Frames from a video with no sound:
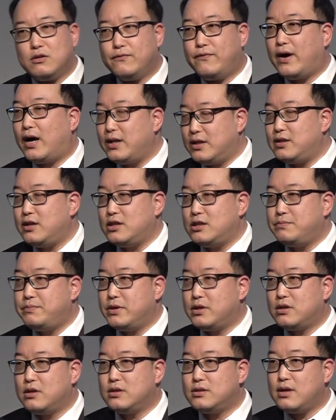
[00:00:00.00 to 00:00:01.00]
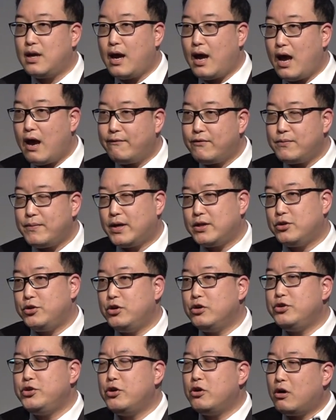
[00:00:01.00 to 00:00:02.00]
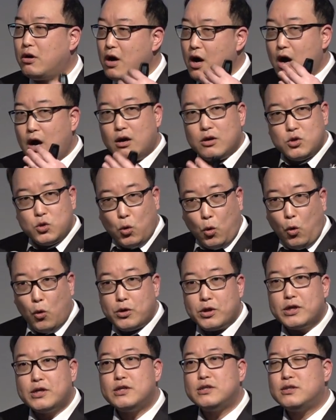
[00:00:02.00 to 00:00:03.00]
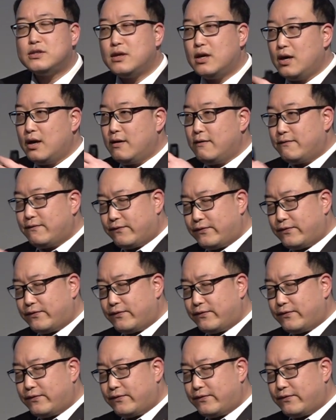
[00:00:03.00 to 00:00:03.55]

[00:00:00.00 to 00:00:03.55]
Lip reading: advantage because everybody, your daughters,